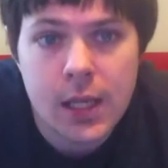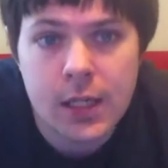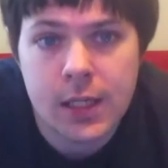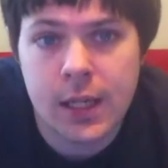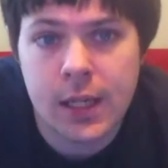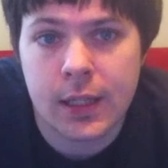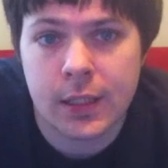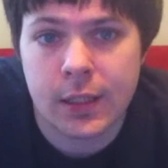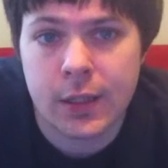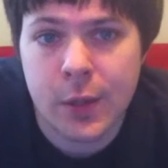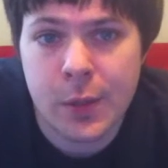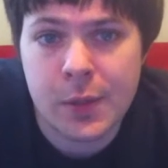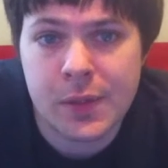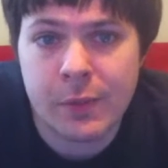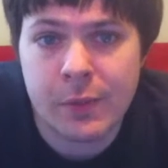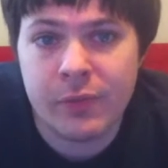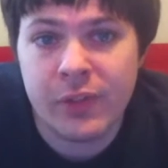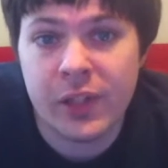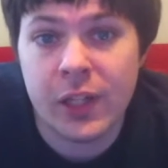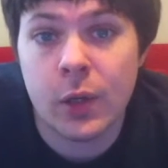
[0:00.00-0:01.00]
getting to know
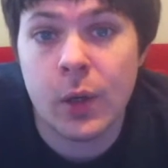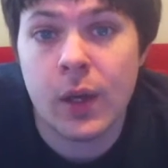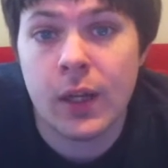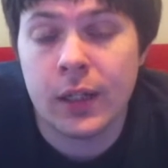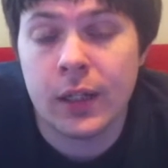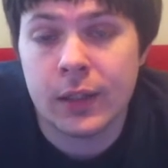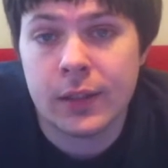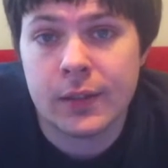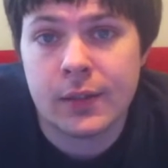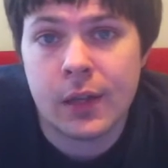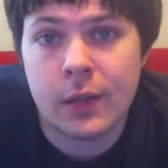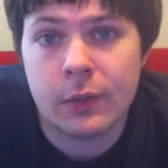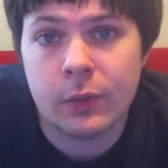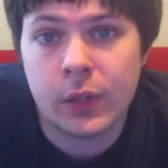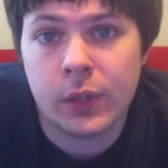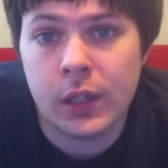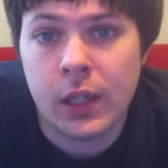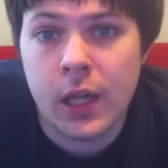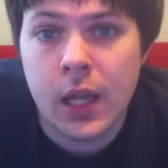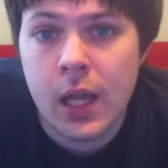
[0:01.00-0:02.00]
some video editing
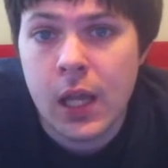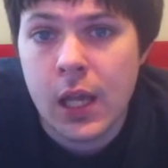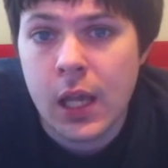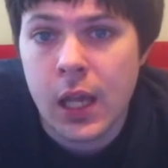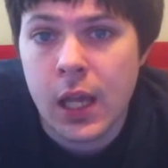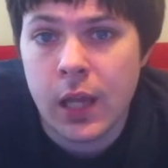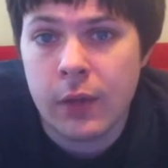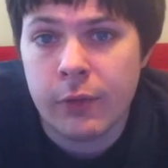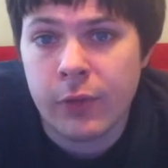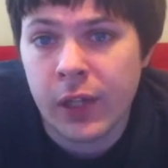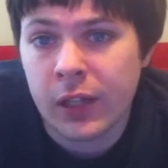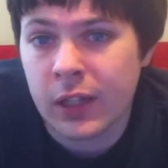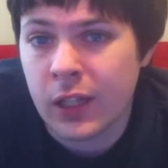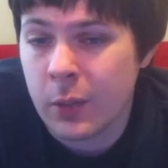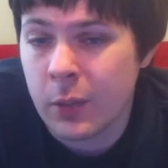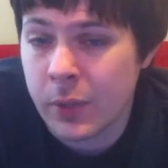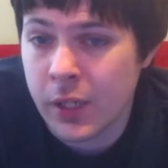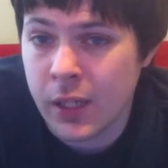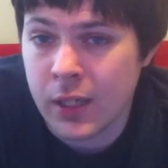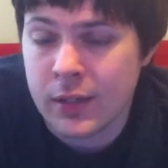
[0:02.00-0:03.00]
software. And frankly,
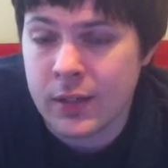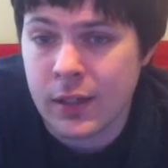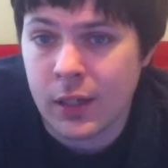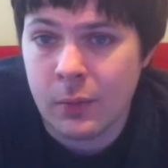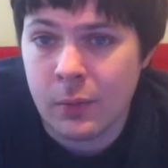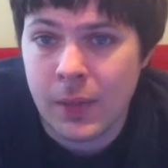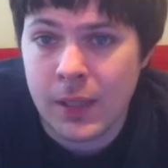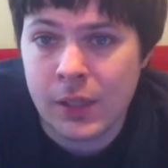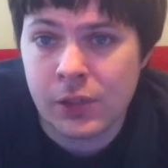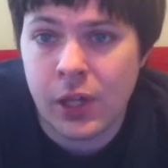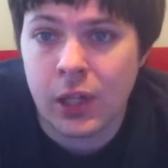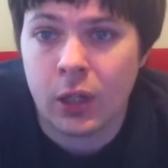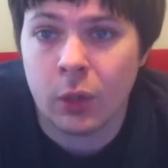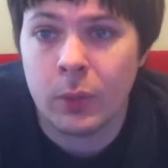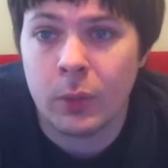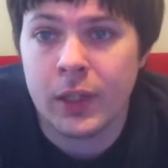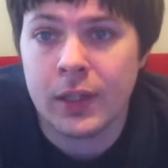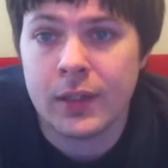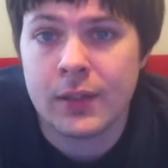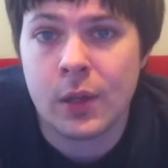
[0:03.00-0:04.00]
I'm getting sick of my channel
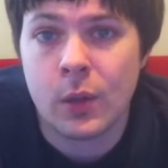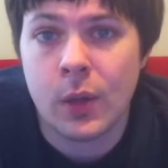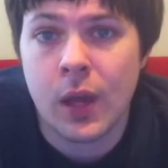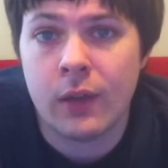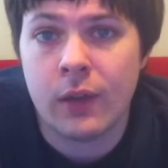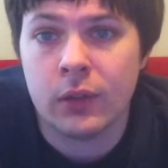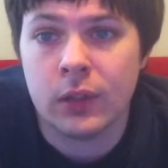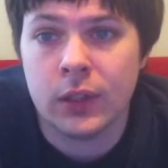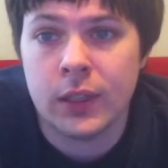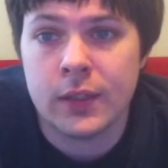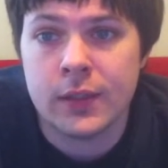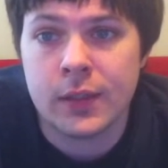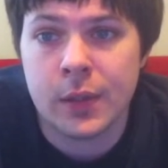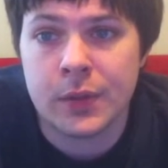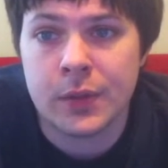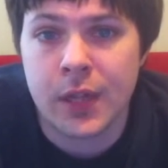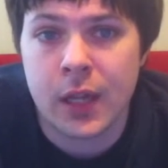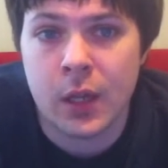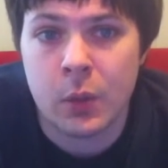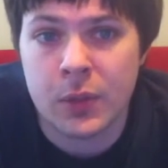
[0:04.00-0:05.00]
being so heavily
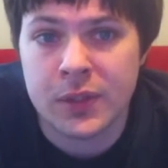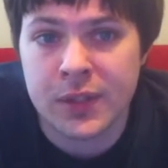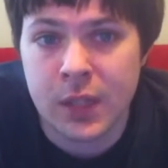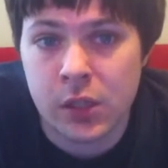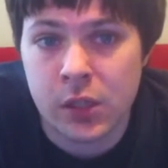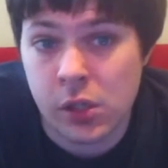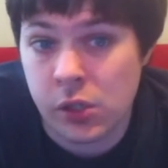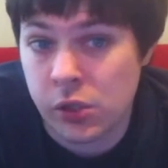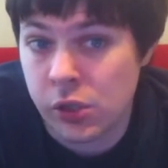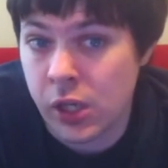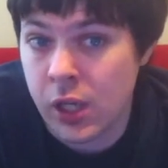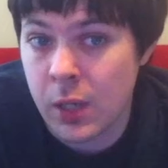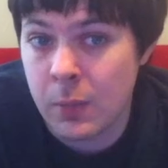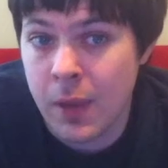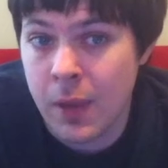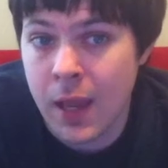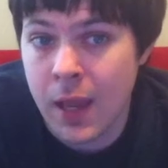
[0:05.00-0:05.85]
associated with such a shitty